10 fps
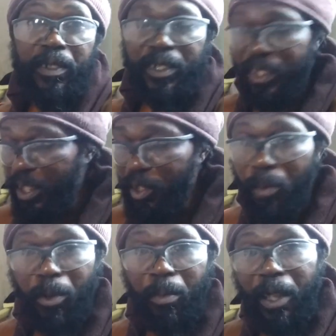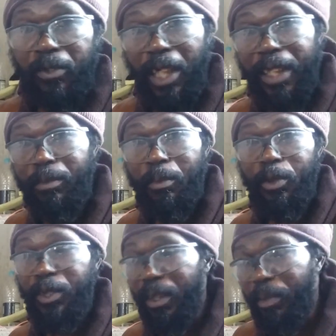Still come home and write my
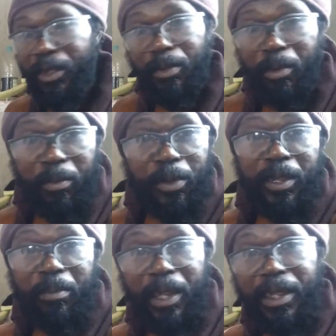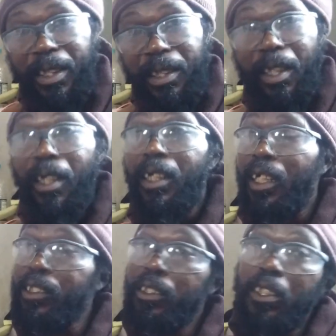music and do my music and thing.
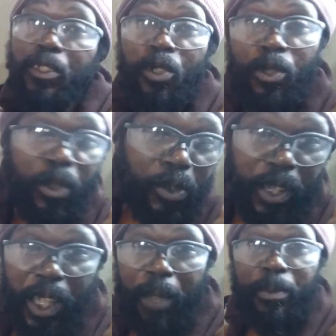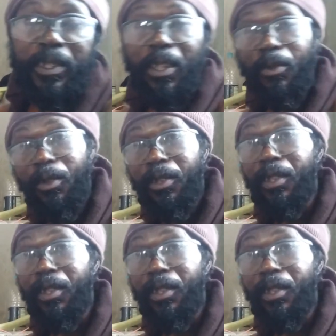And still go to carpenter work.